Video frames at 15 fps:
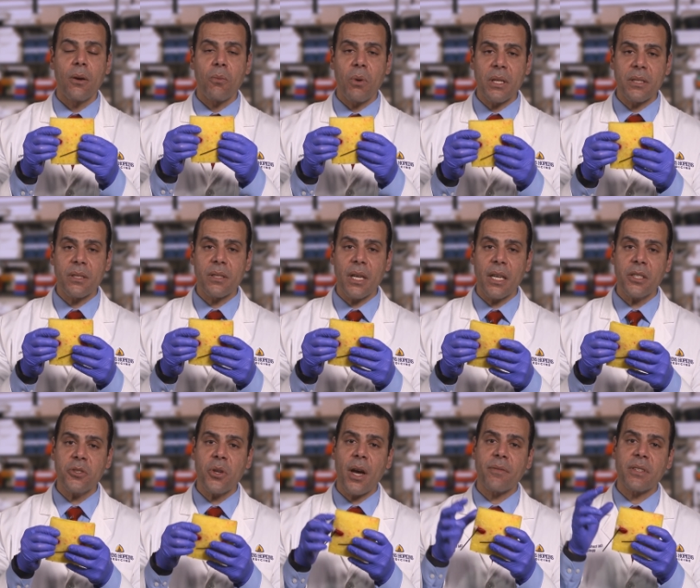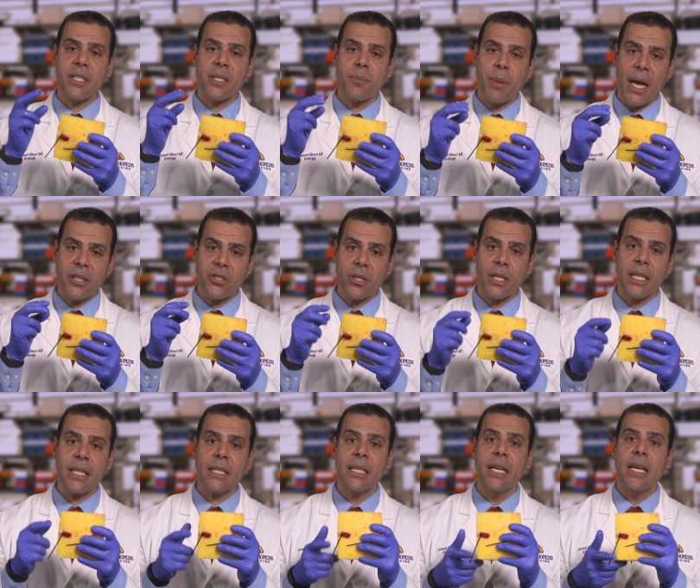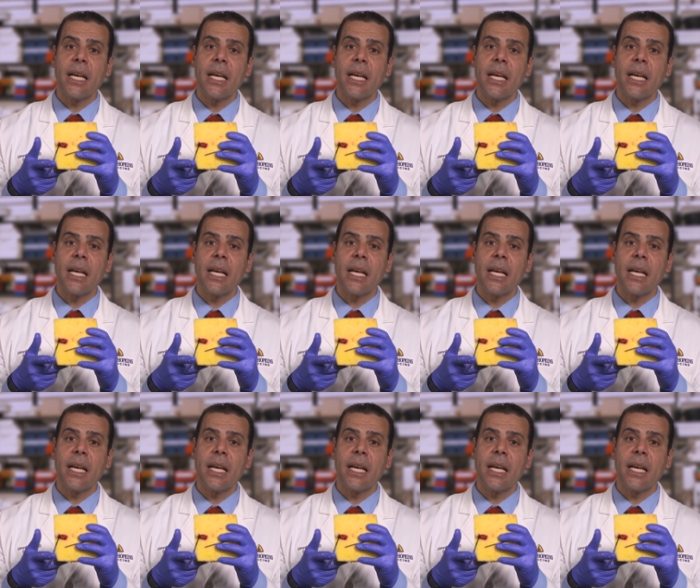Once done, you have to spatulate